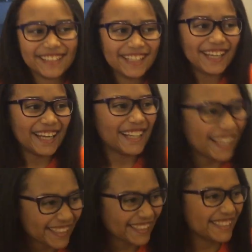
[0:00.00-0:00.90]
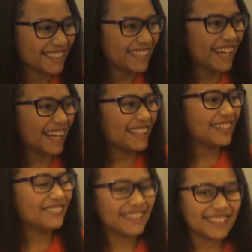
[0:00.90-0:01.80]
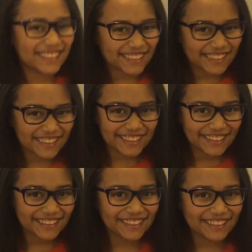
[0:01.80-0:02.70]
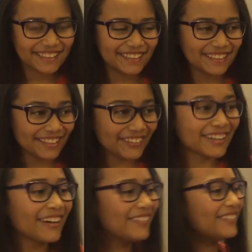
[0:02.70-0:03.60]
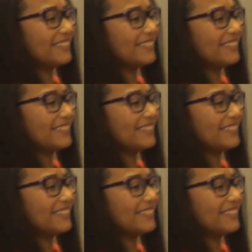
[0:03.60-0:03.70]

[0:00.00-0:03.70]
So what's your take on it? I love it. Yeah? Look how